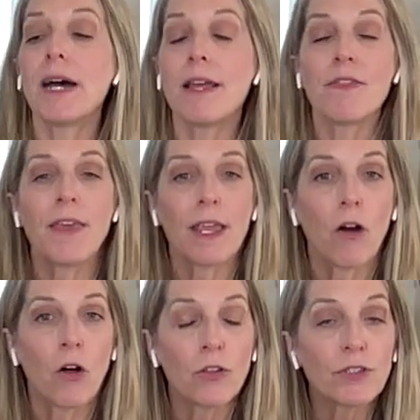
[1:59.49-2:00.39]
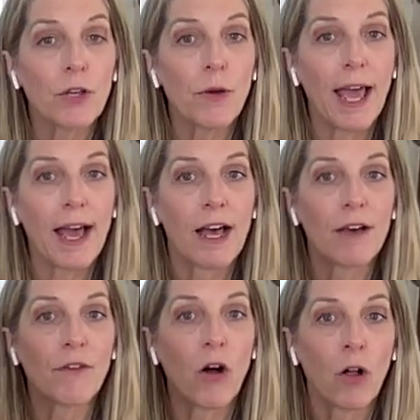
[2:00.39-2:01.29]
but they also
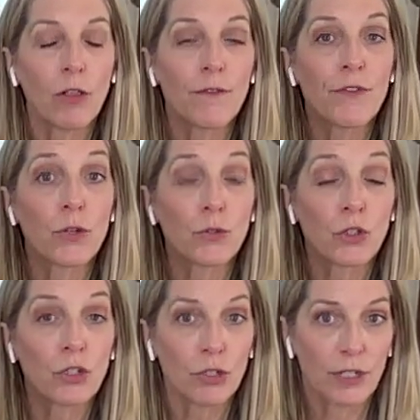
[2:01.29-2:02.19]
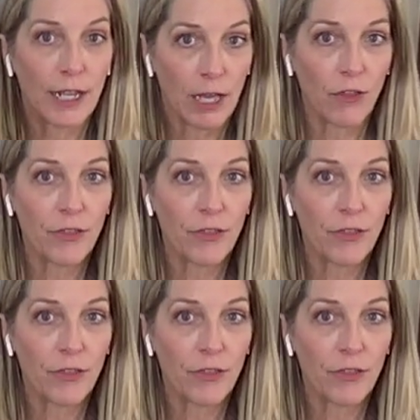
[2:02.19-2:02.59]
have all of those good